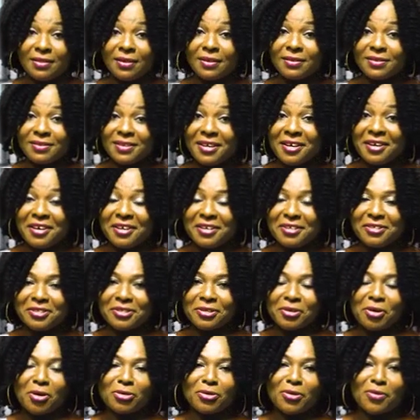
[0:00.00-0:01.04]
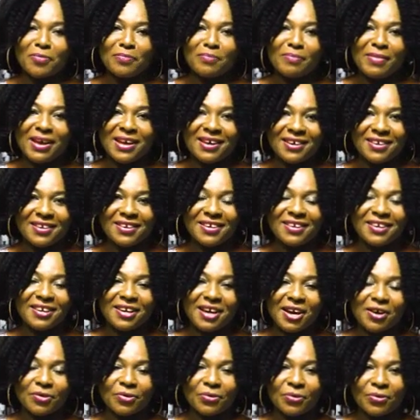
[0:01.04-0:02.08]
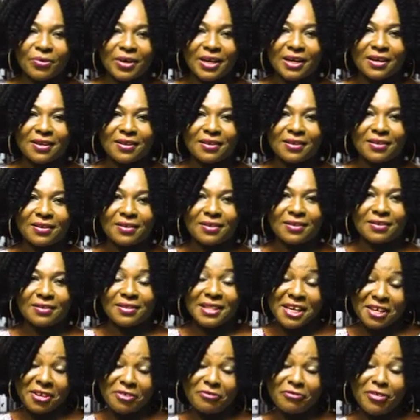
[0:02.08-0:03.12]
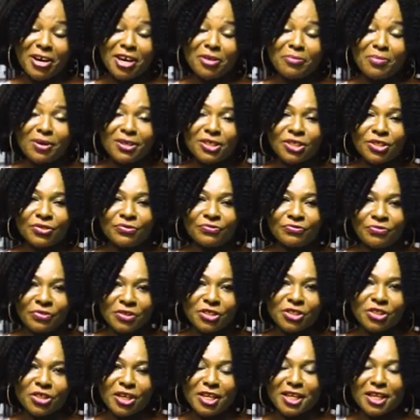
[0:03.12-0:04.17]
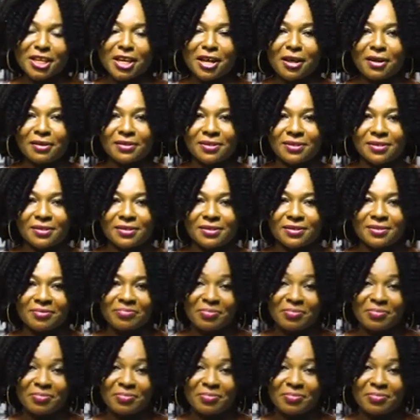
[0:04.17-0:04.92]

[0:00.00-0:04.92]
this is Onome Yaruwe. Thank you very much for joining us.